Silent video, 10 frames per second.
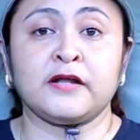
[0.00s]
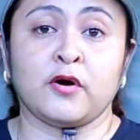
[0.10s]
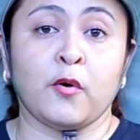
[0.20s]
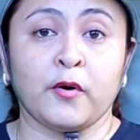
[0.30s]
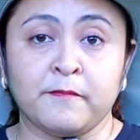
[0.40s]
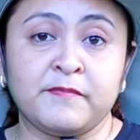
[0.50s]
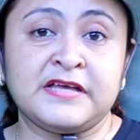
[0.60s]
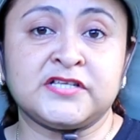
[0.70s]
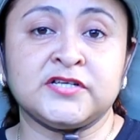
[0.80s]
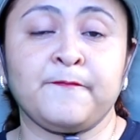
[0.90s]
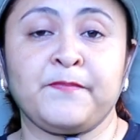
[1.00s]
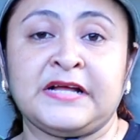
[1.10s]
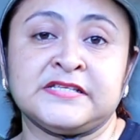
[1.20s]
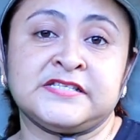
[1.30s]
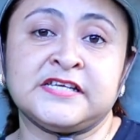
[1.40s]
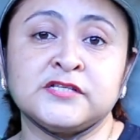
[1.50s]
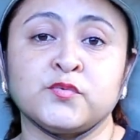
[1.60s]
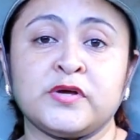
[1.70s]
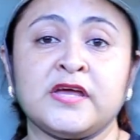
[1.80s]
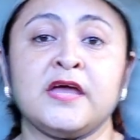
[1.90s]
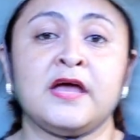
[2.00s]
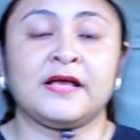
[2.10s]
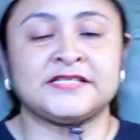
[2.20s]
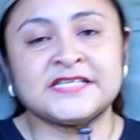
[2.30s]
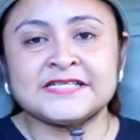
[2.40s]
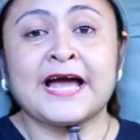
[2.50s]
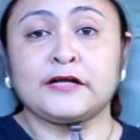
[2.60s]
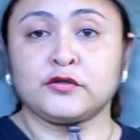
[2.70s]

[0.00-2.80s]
at our beach. And since I